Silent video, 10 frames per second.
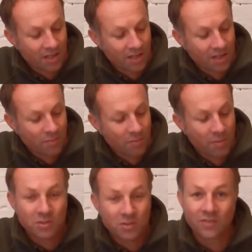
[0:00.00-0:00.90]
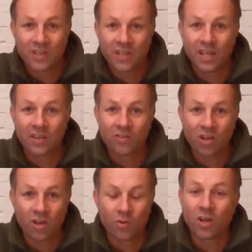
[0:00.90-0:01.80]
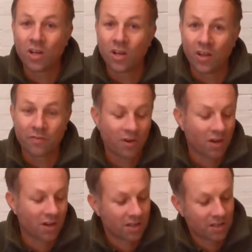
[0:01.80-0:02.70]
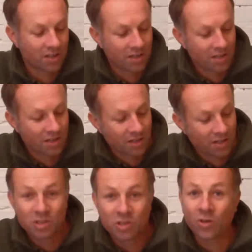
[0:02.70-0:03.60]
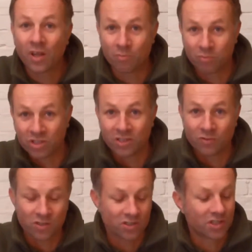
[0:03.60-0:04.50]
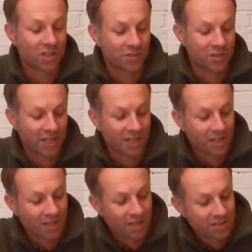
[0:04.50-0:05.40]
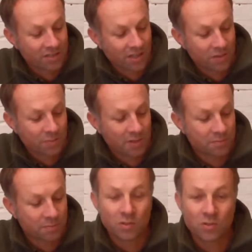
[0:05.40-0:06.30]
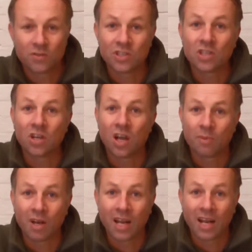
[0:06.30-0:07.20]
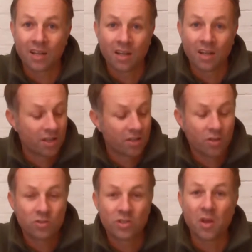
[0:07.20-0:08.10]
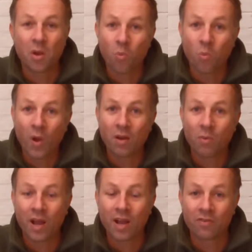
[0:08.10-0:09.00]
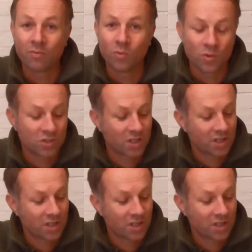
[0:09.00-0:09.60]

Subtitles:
Now, most of the year the toad, unlike the frog, and we're talking British frogs and toads here, the toad spends most of its time on land, usually well away from water.